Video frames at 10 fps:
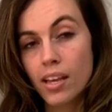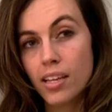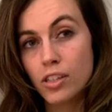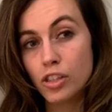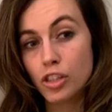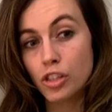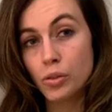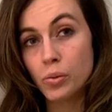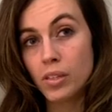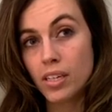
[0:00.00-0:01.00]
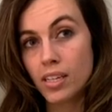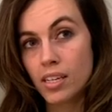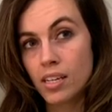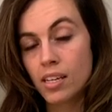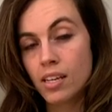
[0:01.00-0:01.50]
In June
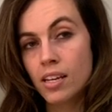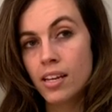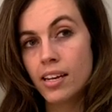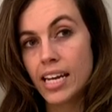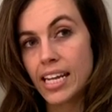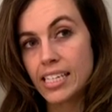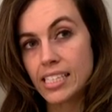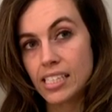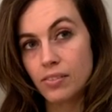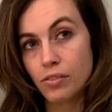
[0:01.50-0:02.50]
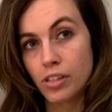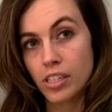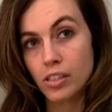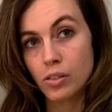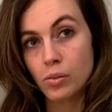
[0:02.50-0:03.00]

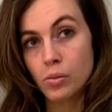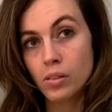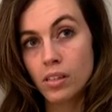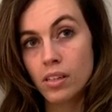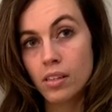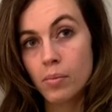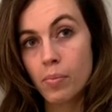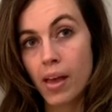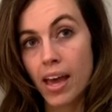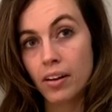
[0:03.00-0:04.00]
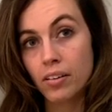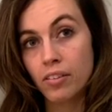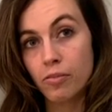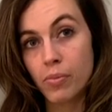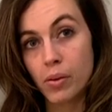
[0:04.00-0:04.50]
1942, Battle
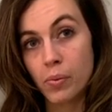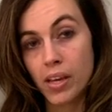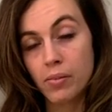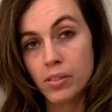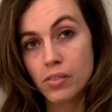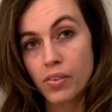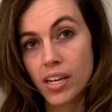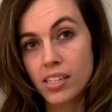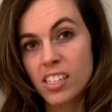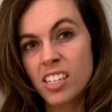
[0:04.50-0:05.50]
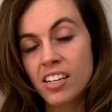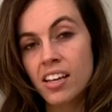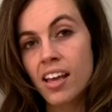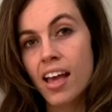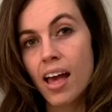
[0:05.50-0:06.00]
of Midway was fought
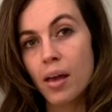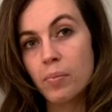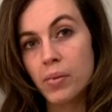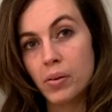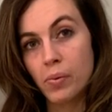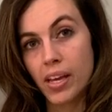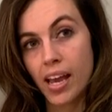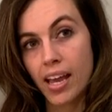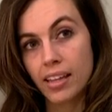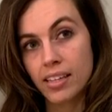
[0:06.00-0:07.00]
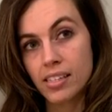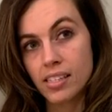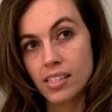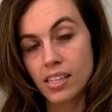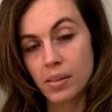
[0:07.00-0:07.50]
at Midway
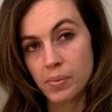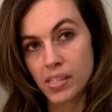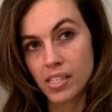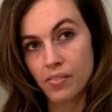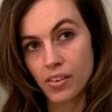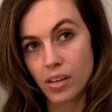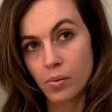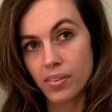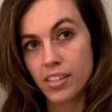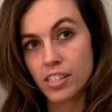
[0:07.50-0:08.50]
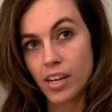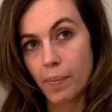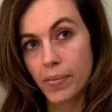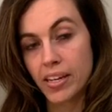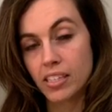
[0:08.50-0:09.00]
Islands in the Pacific with the
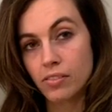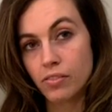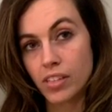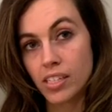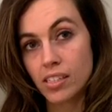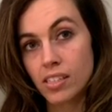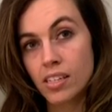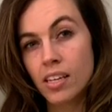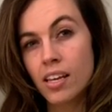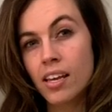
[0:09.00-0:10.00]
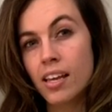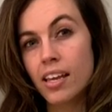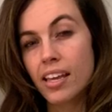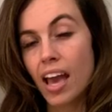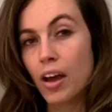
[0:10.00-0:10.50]
Japanese fleet,
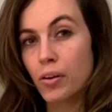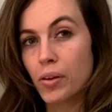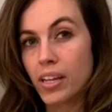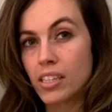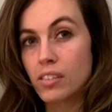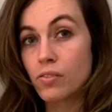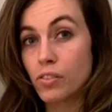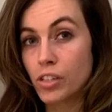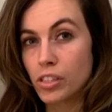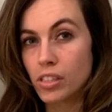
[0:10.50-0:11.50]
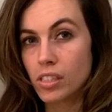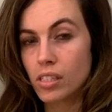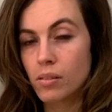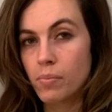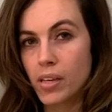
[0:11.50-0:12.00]
encountering its
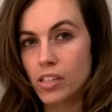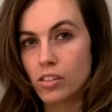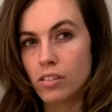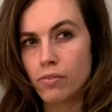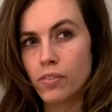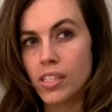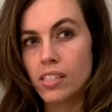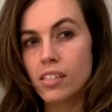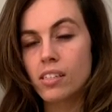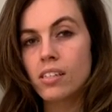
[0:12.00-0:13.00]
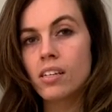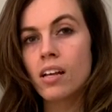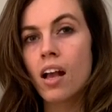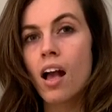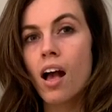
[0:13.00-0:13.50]
first major defeat
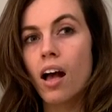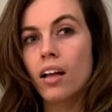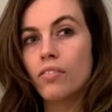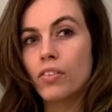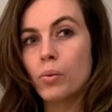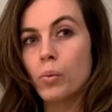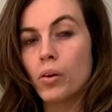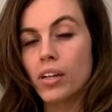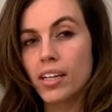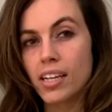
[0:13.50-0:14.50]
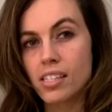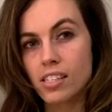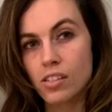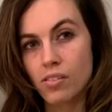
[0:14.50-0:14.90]
of the war against the